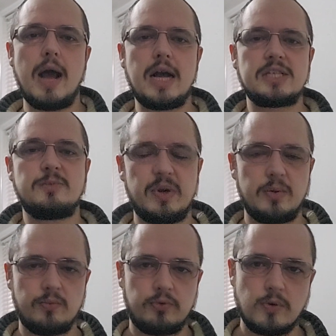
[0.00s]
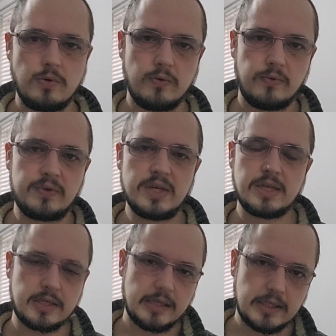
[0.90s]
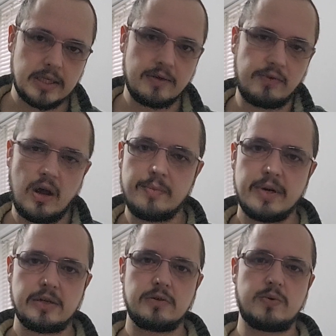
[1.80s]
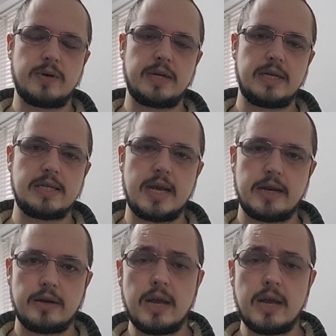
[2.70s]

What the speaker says: has been improved since they've come in 2010.